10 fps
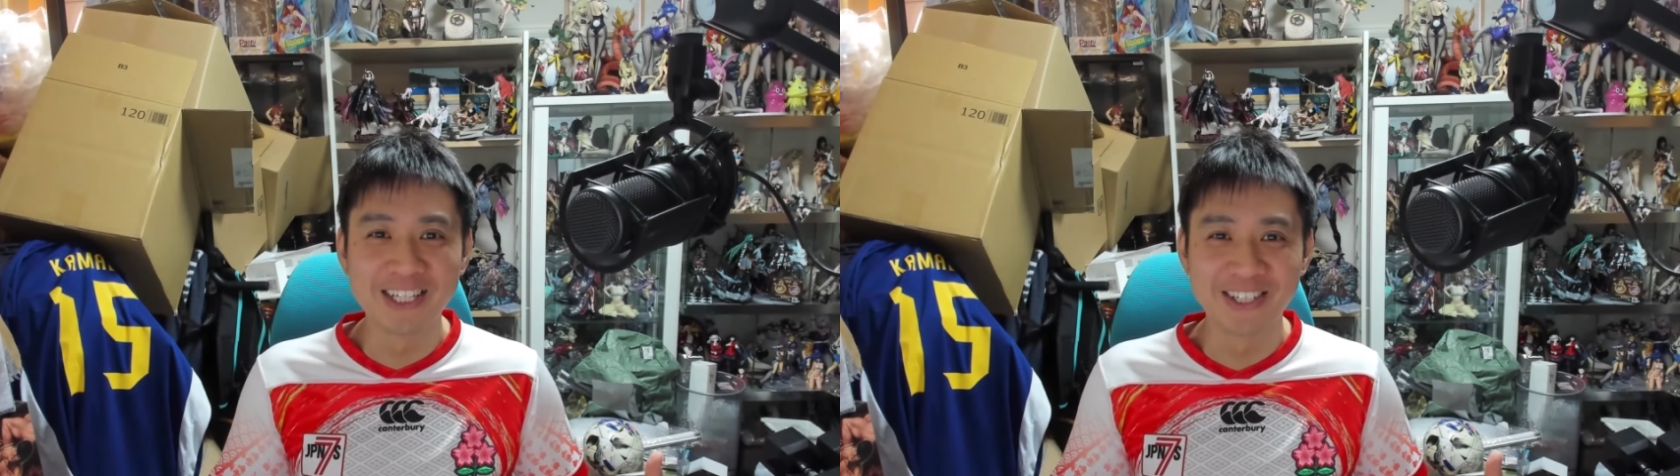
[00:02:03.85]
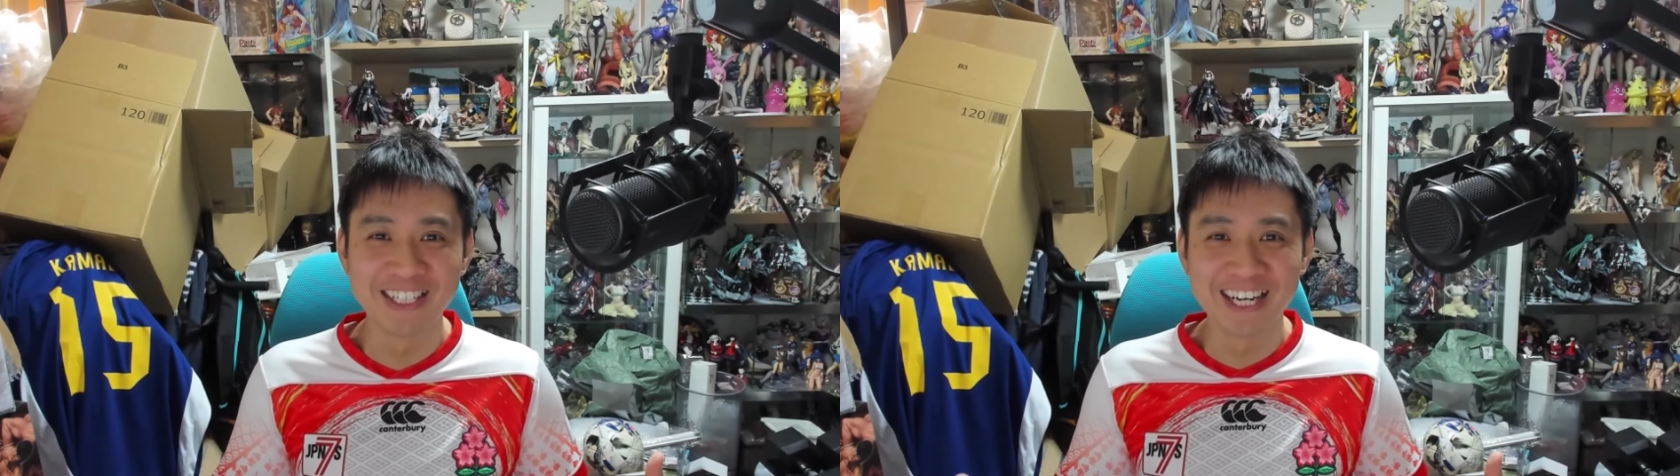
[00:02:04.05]

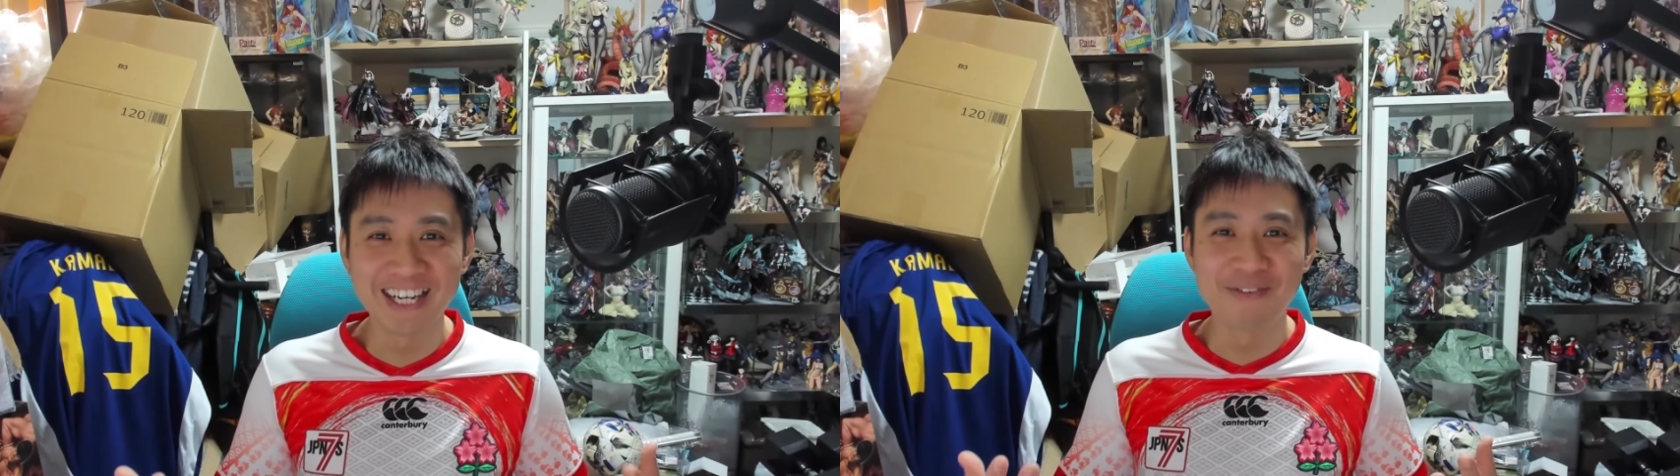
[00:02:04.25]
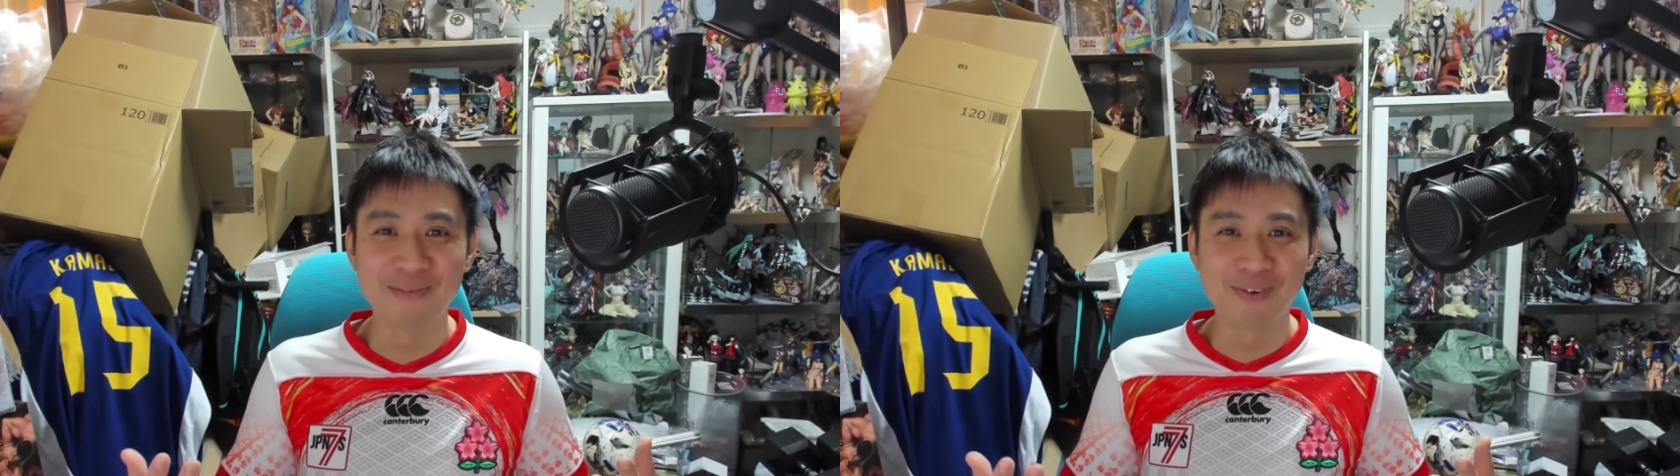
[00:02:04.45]

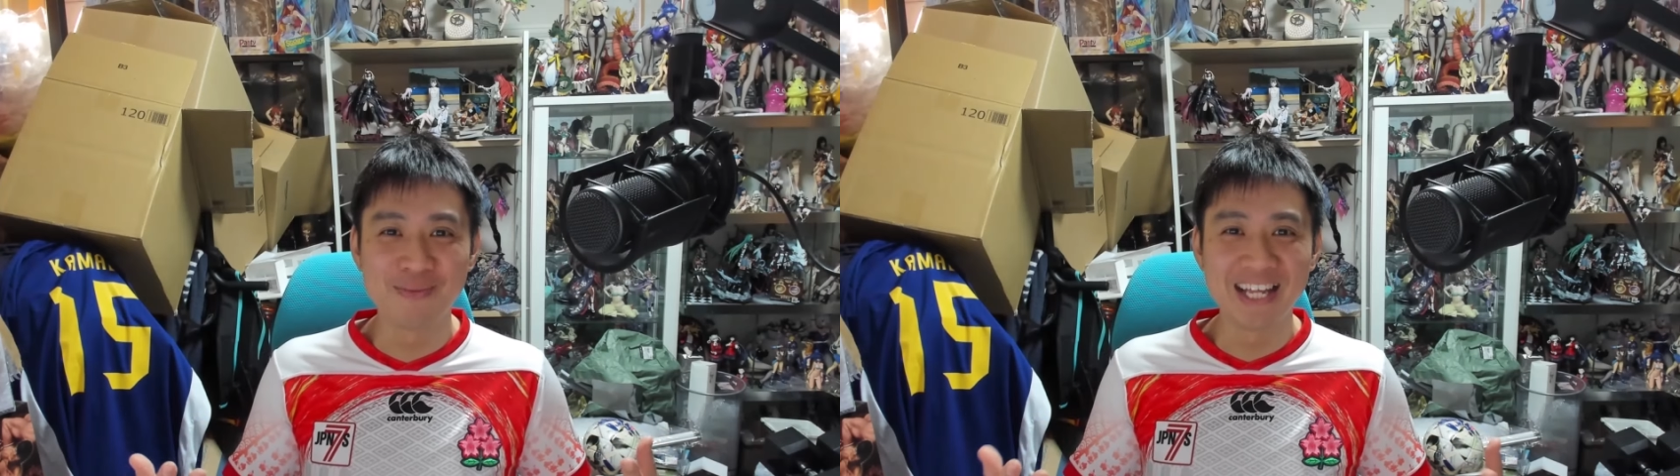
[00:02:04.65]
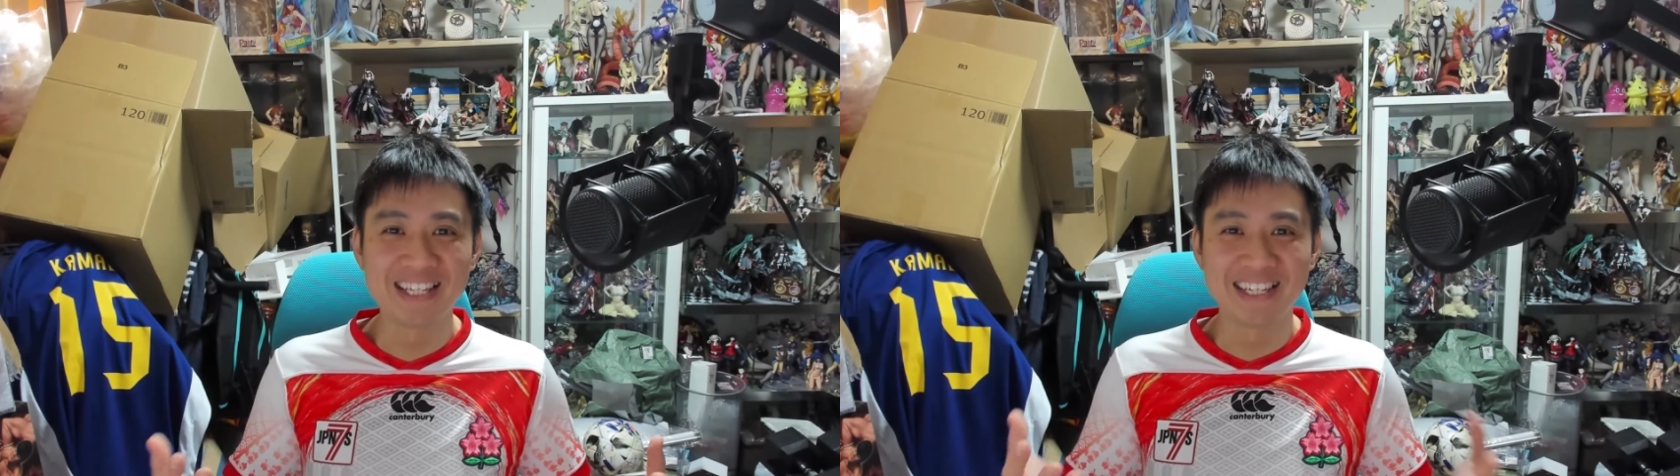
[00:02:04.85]
Trindade from
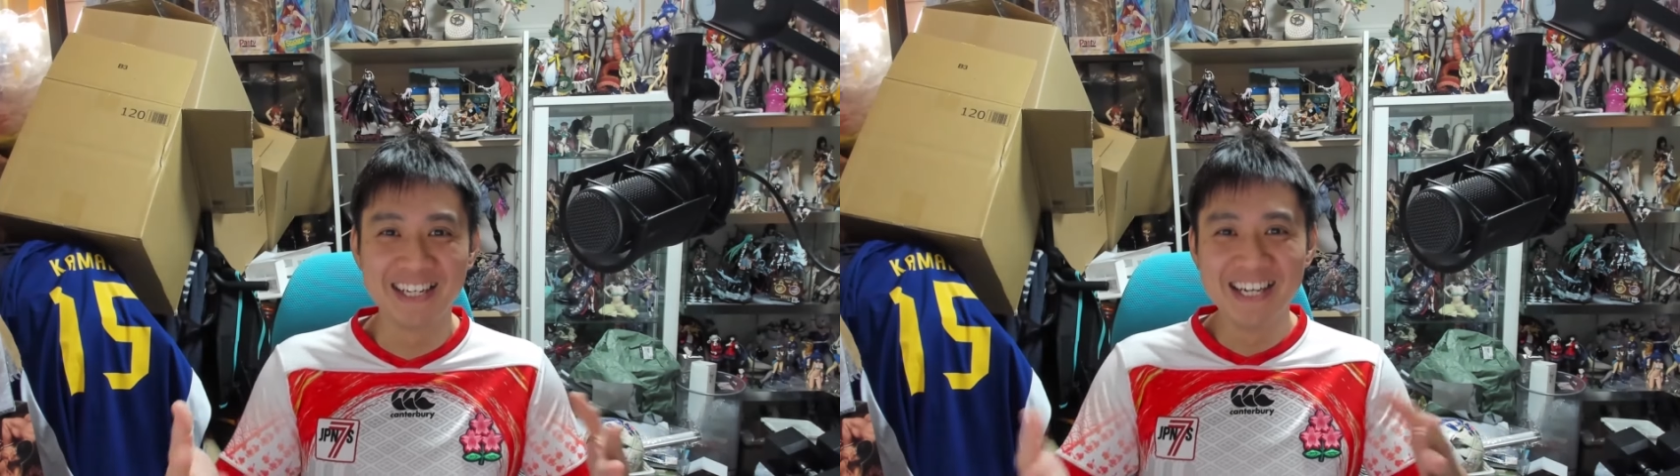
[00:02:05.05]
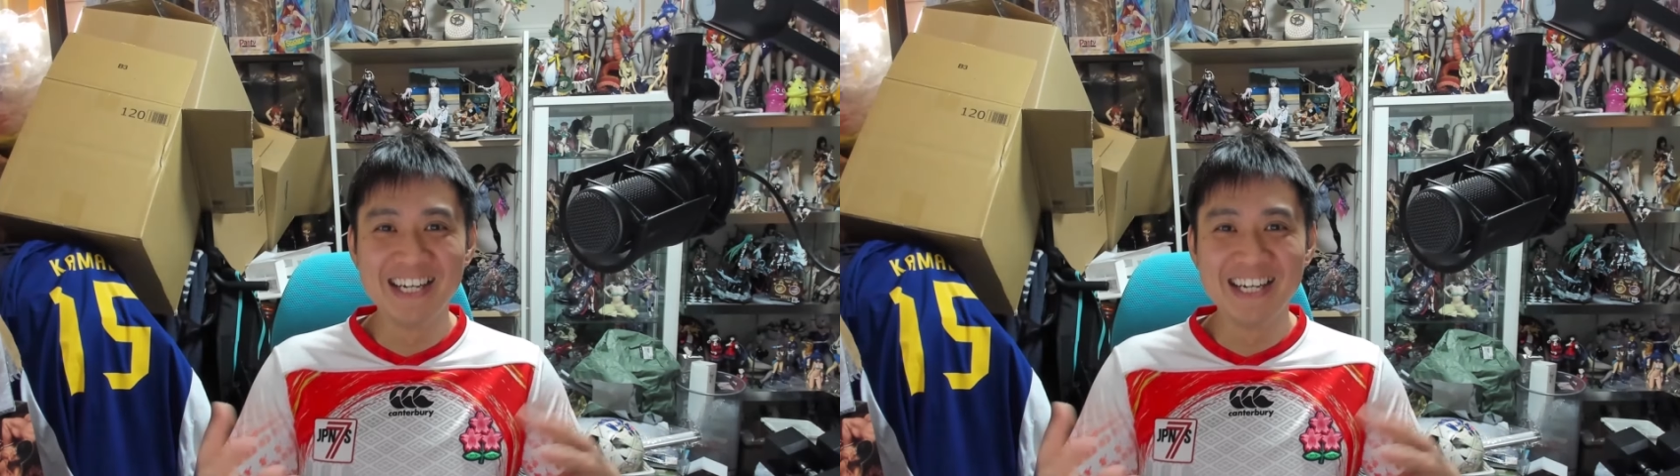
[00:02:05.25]
Fluminense.